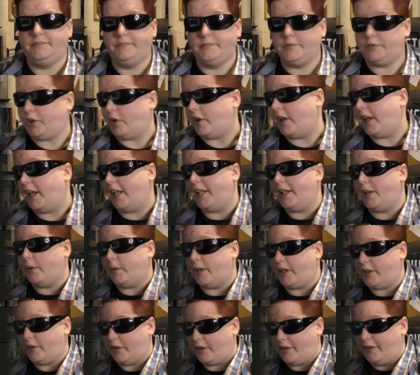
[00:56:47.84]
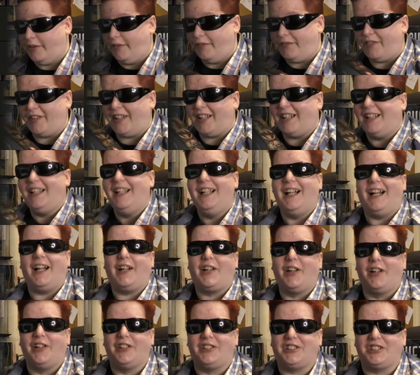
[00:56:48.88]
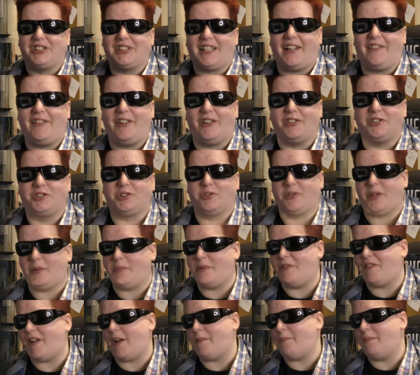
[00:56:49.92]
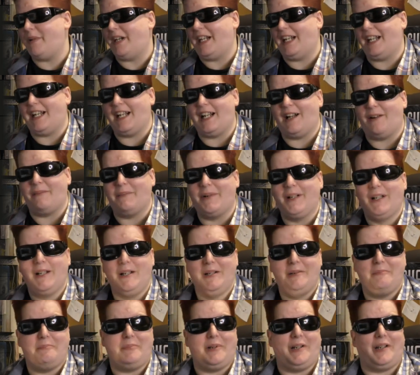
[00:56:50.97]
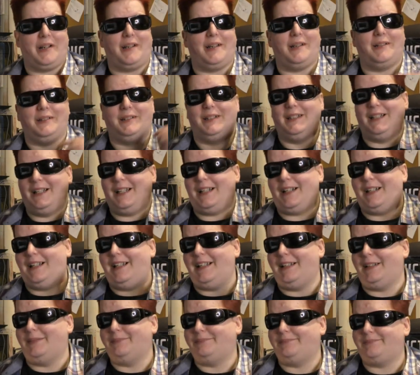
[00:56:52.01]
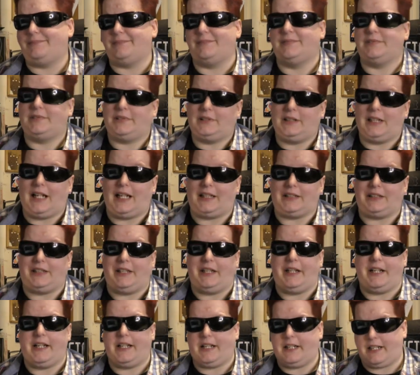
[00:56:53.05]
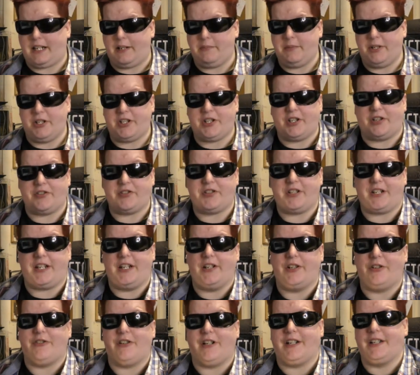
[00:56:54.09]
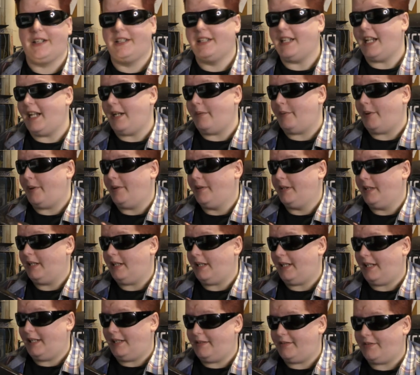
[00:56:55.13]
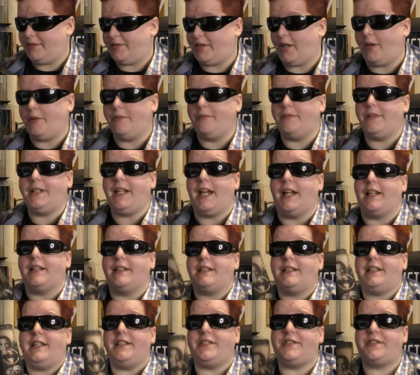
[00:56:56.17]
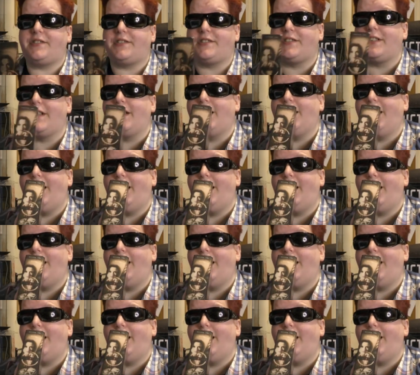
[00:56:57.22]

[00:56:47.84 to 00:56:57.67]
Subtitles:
Sorry, I know I could have just carried on talking without picking it up, but I actually gave me a chance to get a drink. Anyway, so yeah, this